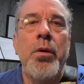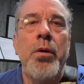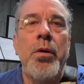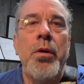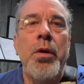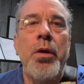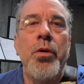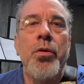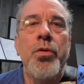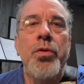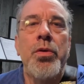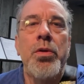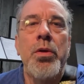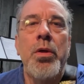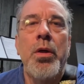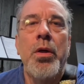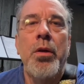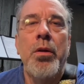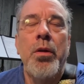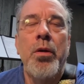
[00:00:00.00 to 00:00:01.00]
here's
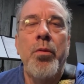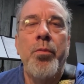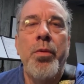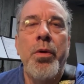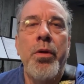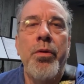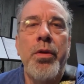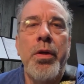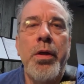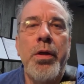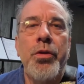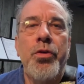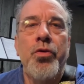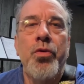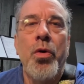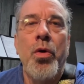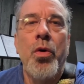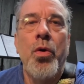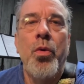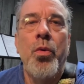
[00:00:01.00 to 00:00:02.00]
a little bit of the
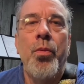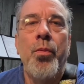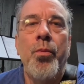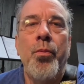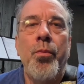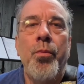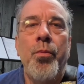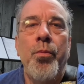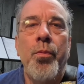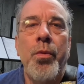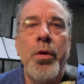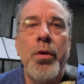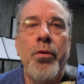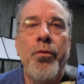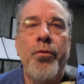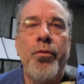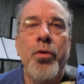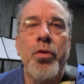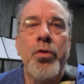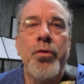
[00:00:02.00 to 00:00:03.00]
intro in the
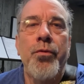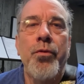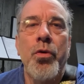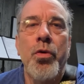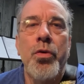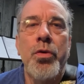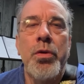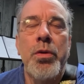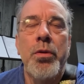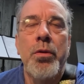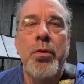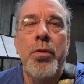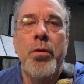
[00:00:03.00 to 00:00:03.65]
first verse.